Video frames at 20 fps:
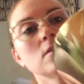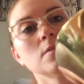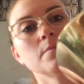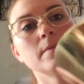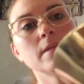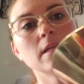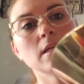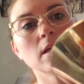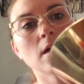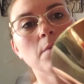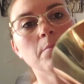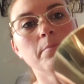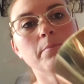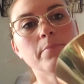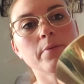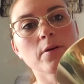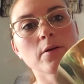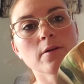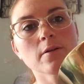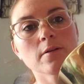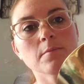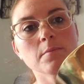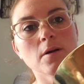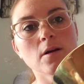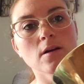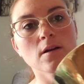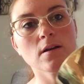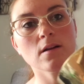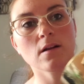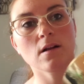to be a burn
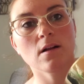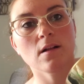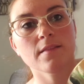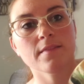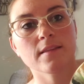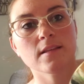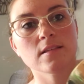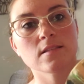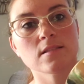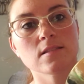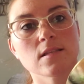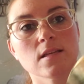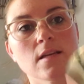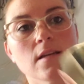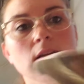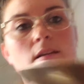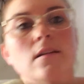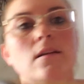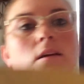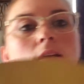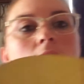mark on this side,